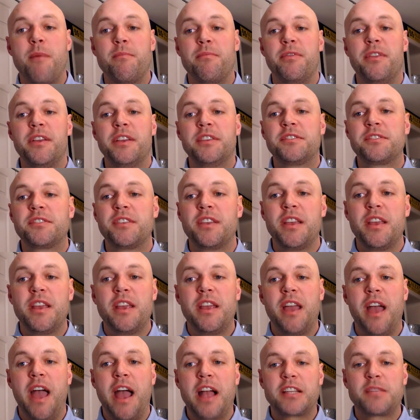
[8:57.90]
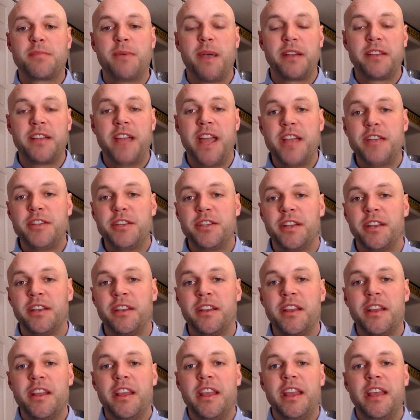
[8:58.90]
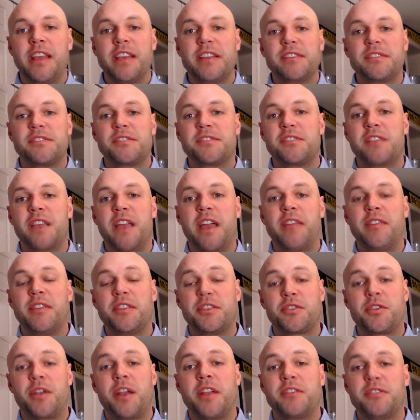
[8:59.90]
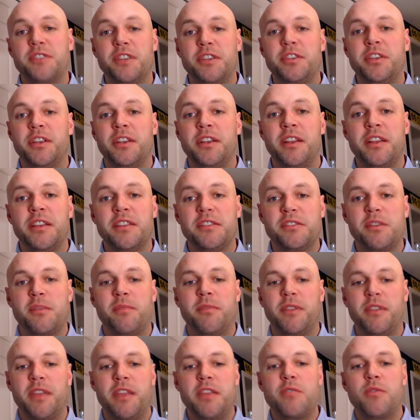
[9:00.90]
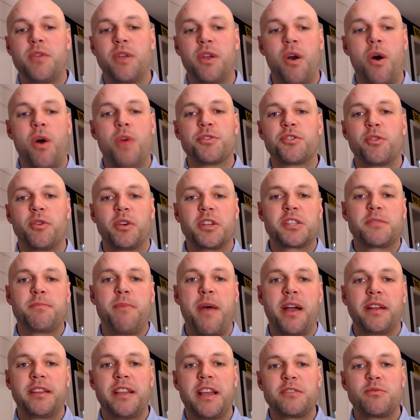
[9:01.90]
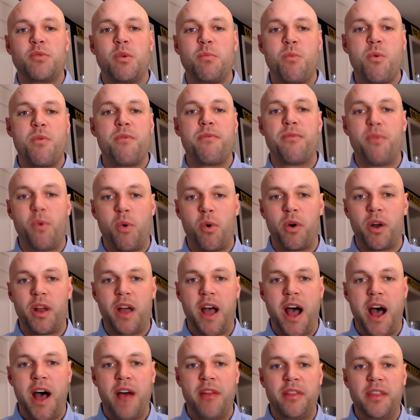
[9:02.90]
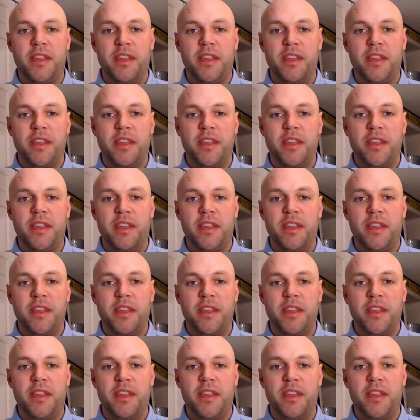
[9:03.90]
This expectation is, and this transition is something that you can also expect as we move forward on